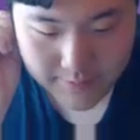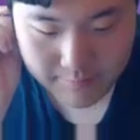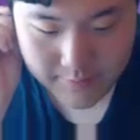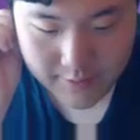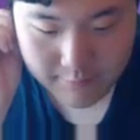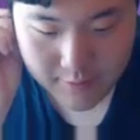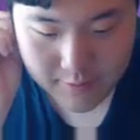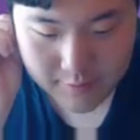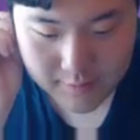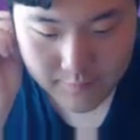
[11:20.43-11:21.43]
but Muddy
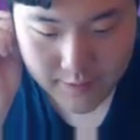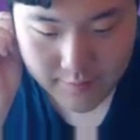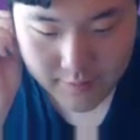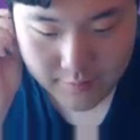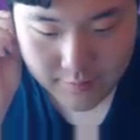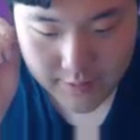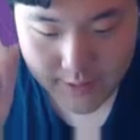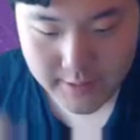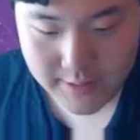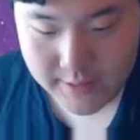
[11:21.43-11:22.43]
Water is very
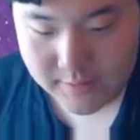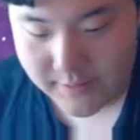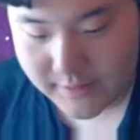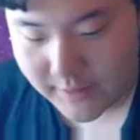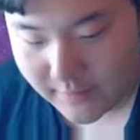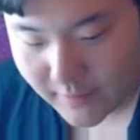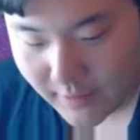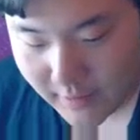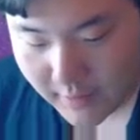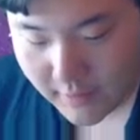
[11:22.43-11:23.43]
annoying against my team.
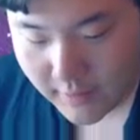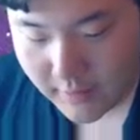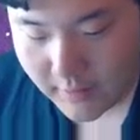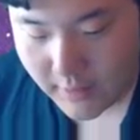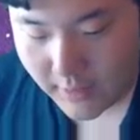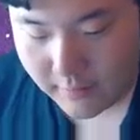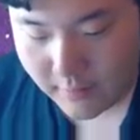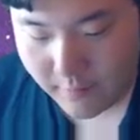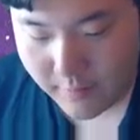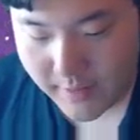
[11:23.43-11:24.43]
I don't
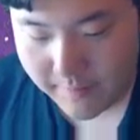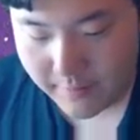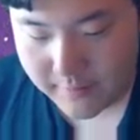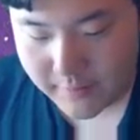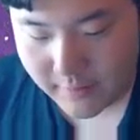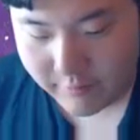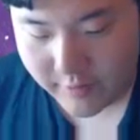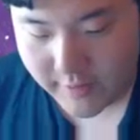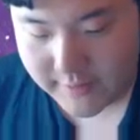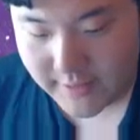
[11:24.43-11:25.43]
know what my opponent's going to
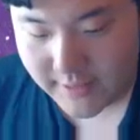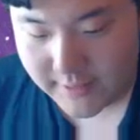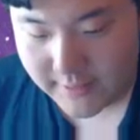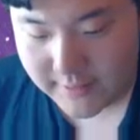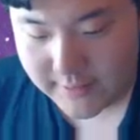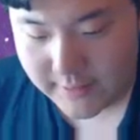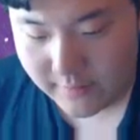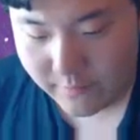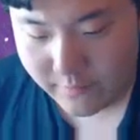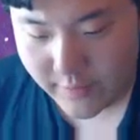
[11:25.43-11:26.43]
bring exactly. This is
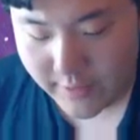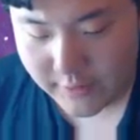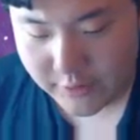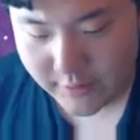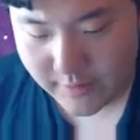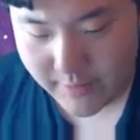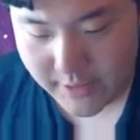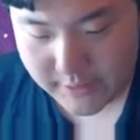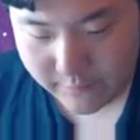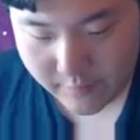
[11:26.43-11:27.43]
a very tricky
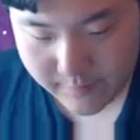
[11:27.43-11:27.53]
matchup for